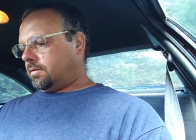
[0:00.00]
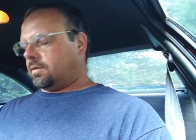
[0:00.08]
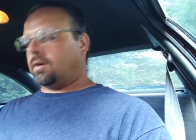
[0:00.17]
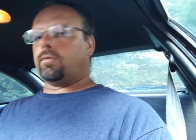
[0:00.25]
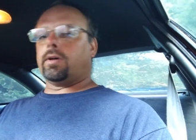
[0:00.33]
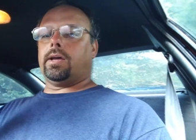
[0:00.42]

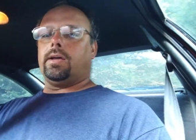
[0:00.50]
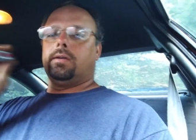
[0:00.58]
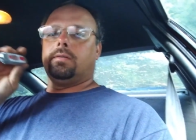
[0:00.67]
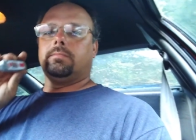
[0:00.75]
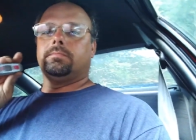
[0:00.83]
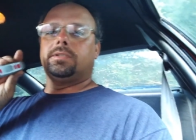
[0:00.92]

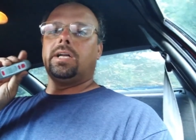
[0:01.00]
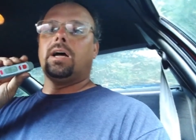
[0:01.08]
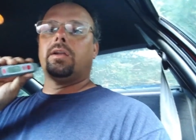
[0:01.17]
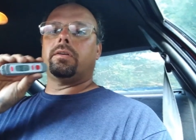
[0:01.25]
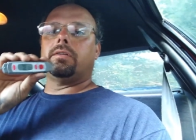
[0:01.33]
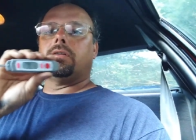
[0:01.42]
Okay, it's not
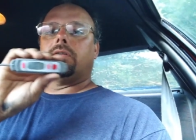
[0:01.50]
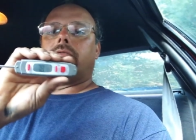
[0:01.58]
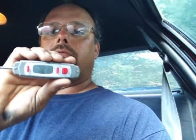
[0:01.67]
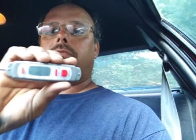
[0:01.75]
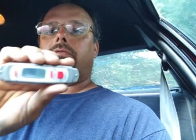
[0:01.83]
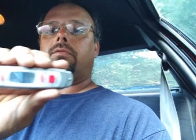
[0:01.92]

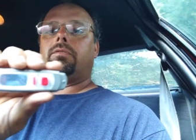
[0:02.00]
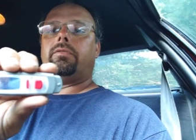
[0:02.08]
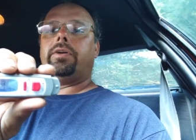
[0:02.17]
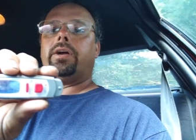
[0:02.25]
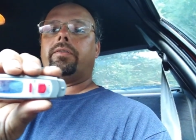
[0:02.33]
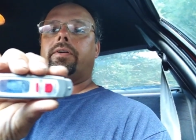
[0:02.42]

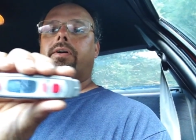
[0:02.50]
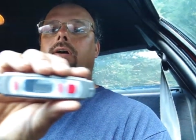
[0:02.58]
real